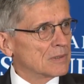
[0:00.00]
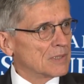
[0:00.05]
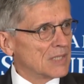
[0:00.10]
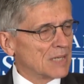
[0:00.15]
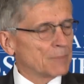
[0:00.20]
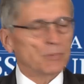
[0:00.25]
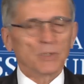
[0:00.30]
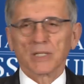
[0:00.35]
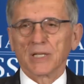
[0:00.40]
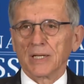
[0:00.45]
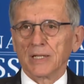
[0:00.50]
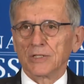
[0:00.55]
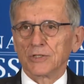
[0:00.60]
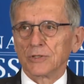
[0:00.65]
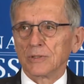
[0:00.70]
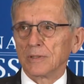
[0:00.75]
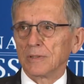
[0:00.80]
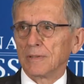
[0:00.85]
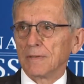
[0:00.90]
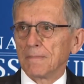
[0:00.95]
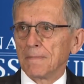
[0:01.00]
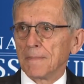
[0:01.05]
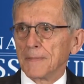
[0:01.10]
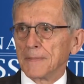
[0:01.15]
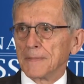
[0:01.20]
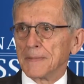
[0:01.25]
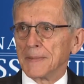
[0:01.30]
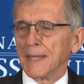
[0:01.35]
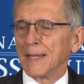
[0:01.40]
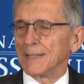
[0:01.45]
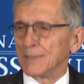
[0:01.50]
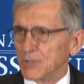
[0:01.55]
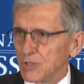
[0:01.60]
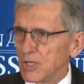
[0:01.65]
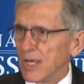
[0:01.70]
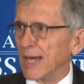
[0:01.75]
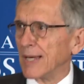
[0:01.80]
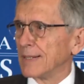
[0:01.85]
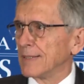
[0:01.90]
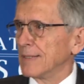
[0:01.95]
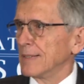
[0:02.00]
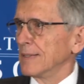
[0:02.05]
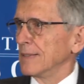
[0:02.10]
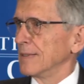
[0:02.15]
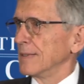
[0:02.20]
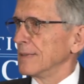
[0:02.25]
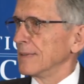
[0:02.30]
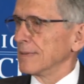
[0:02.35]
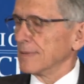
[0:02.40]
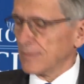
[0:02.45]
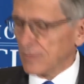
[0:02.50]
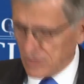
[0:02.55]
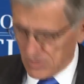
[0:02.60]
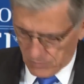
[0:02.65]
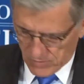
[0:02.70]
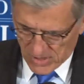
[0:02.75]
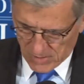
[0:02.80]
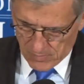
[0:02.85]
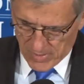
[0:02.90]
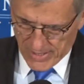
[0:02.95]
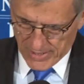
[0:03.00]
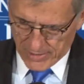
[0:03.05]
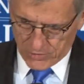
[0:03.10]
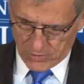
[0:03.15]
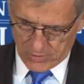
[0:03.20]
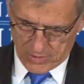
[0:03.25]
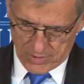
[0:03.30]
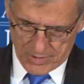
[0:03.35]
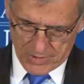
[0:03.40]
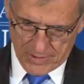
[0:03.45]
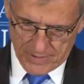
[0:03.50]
application has yet to be imagined.